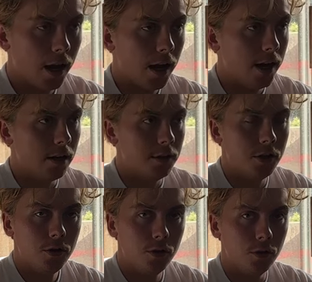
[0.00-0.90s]
and
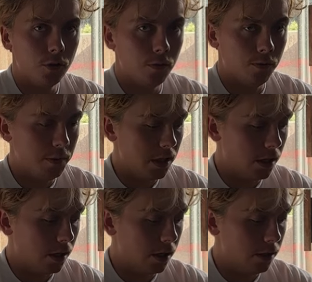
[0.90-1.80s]
two,
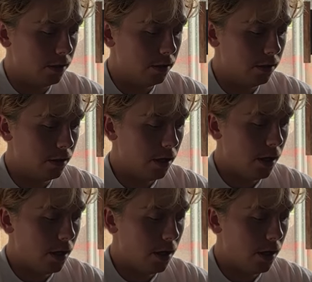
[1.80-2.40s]
because